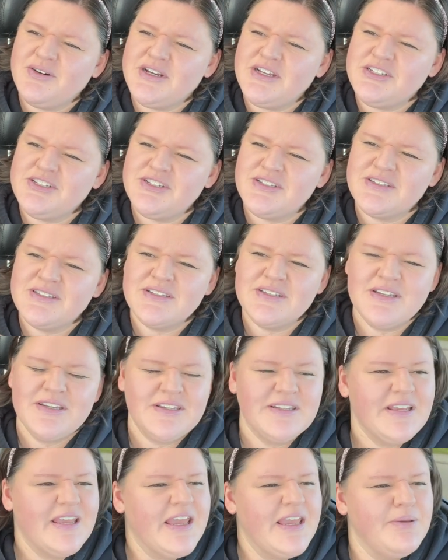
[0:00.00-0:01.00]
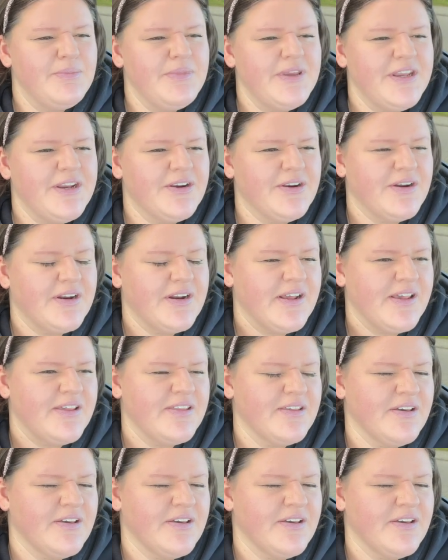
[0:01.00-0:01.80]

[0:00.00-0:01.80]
I just, just came here and I